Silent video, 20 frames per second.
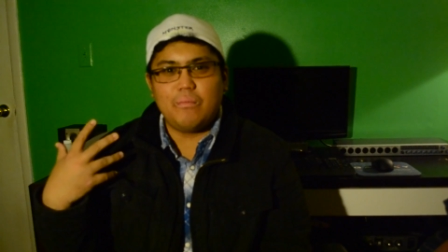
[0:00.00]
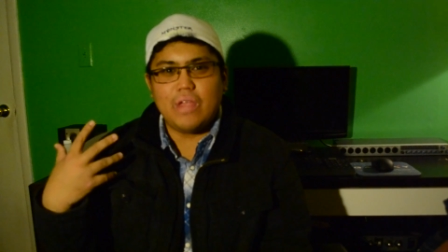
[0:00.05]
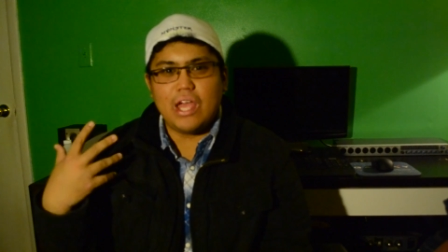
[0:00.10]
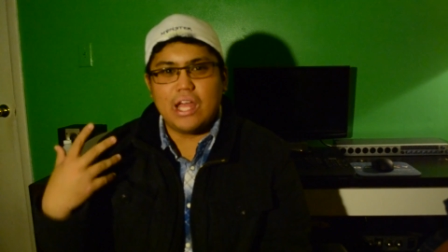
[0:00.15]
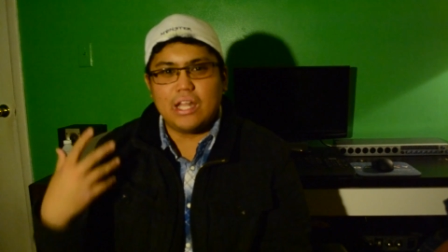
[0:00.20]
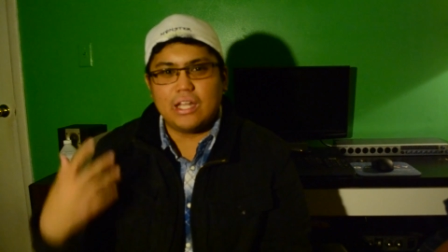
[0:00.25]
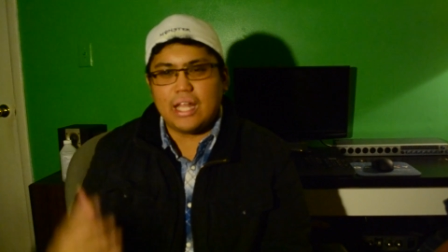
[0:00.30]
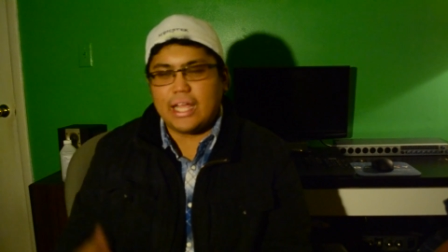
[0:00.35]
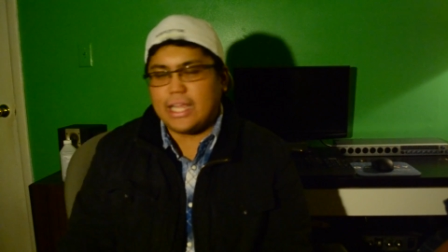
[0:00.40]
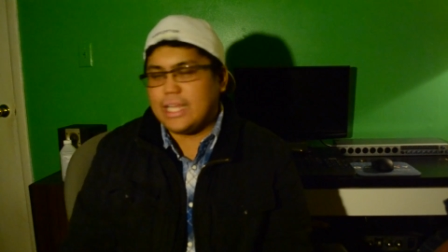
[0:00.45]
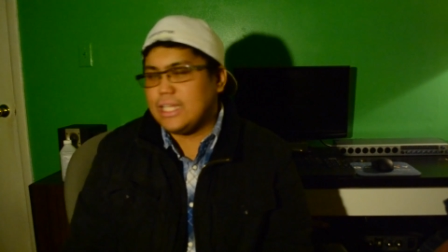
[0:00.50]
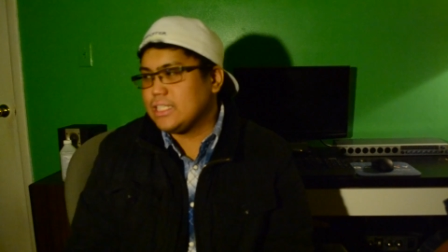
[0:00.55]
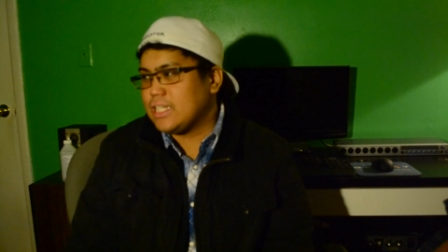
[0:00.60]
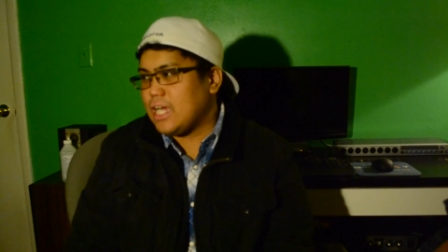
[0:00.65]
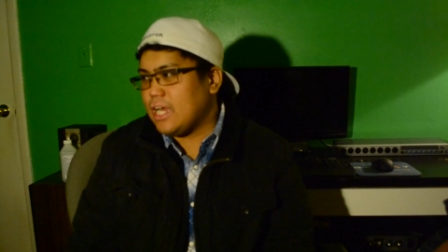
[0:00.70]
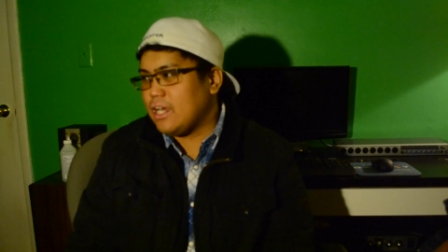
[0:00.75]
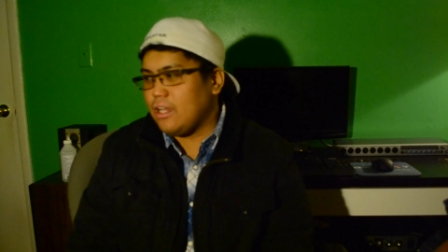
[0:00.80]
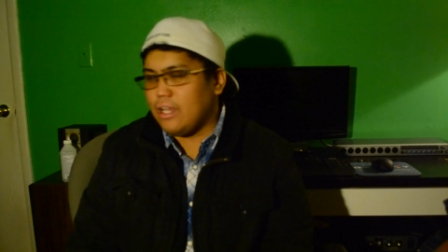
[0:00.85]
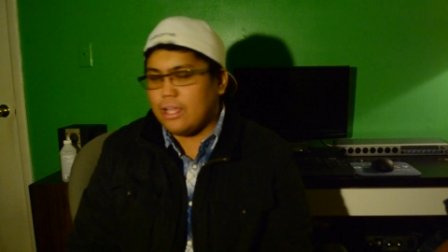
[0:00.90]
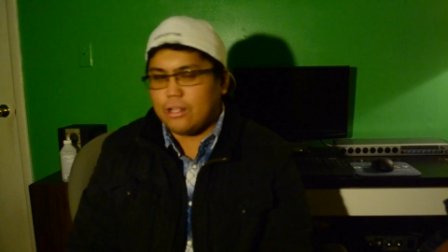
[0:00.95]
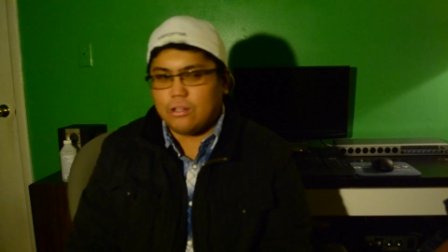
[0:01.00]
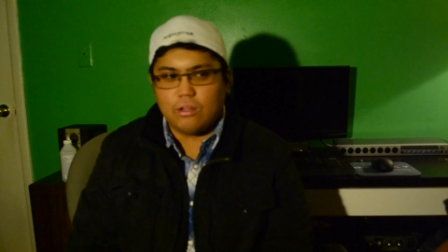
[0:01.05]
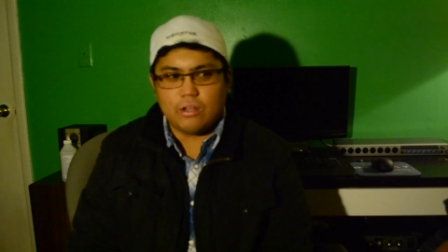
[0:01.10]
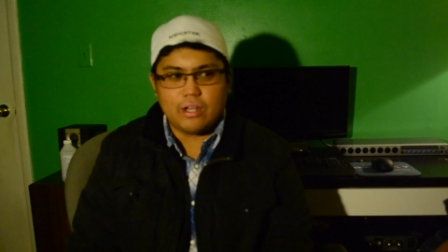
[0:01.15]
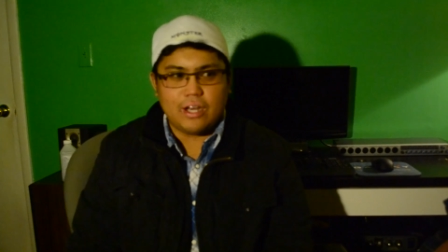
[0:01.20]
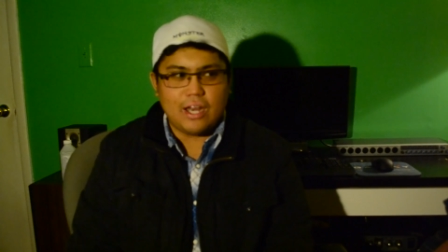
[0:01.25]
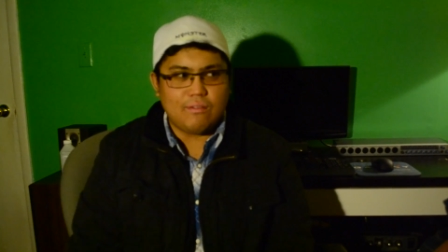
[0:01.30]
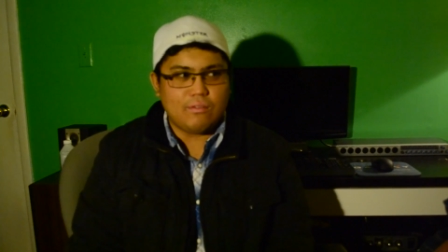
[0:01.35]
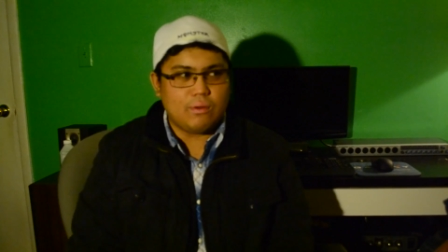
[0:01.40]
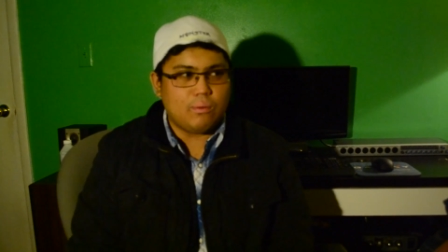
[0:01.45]
and like he's kind of like
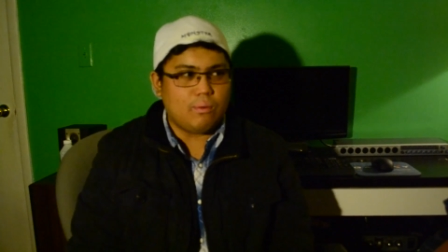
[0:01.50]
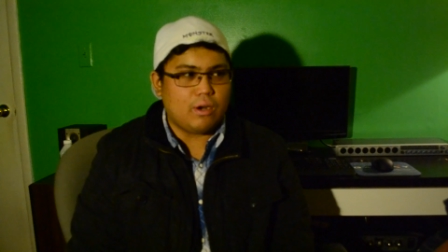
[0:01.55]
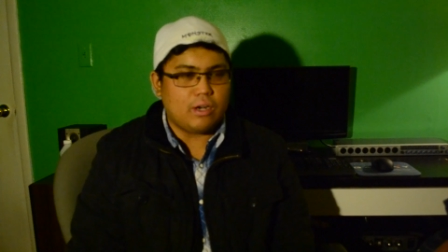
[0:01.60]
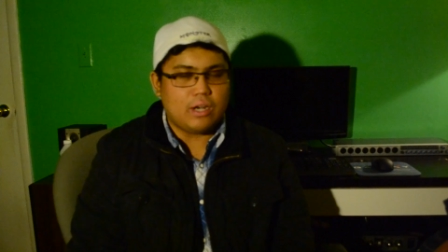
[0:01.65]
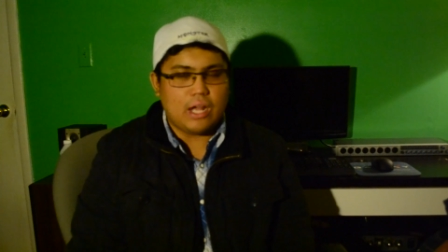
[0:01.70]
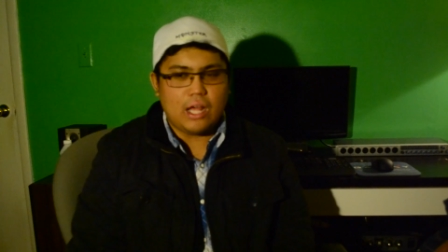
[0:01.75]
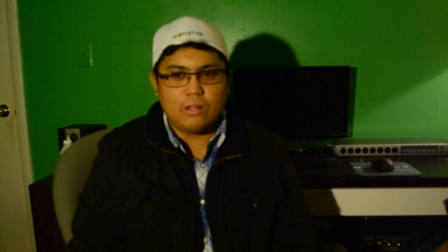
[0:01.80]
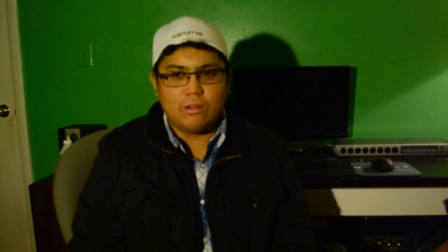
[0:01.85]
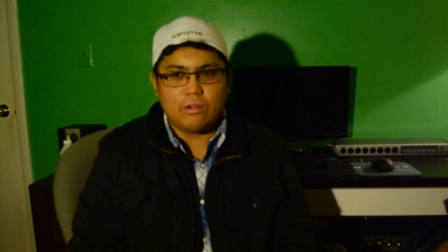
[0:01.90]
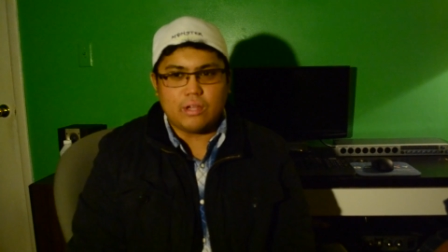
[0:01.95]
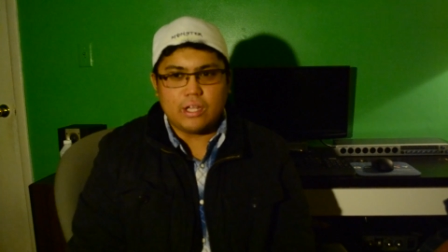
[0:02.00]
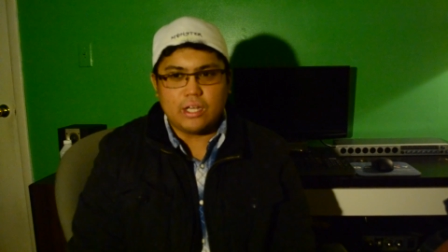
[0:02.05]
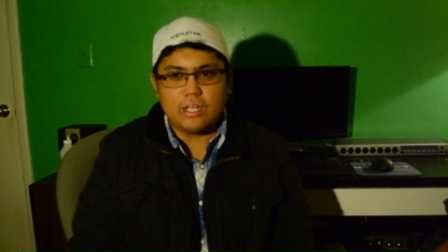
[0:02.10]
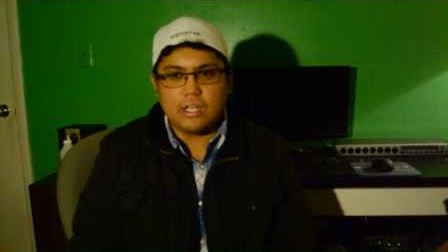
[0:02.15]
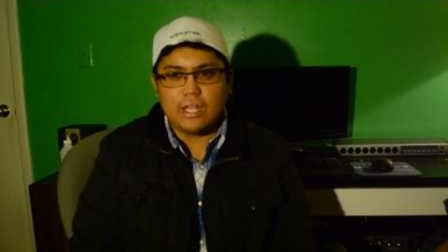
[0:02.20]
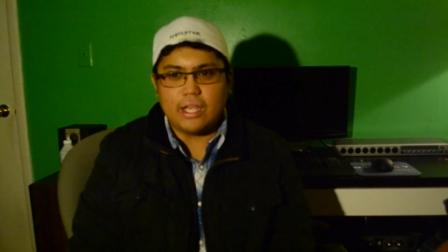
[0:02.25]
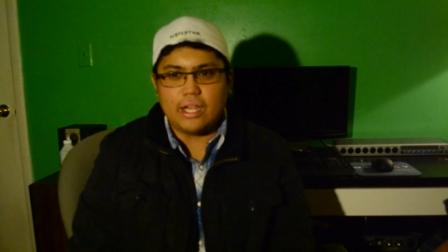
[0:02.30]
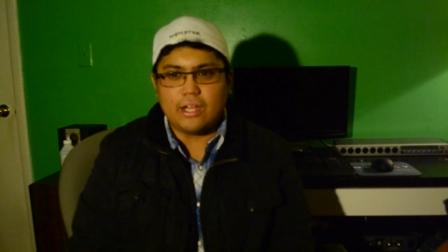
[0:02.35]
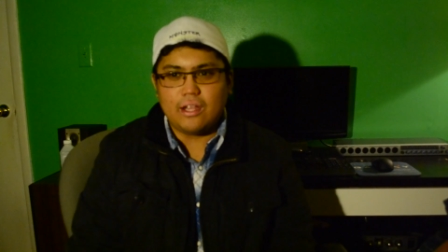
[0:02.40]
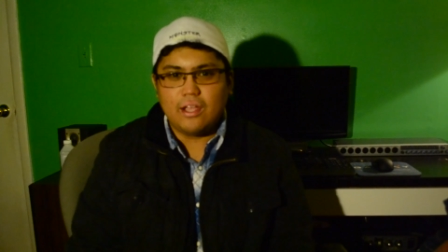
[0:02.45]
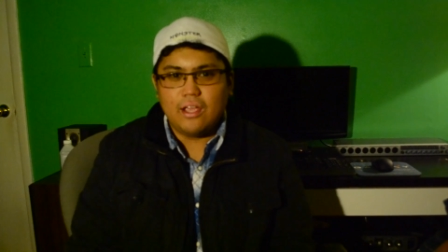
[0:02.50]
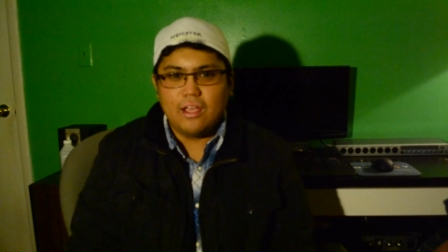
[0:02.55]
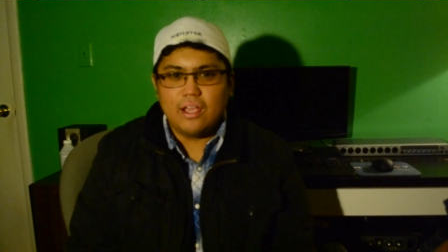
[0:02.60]
looking everywhere, not looking like,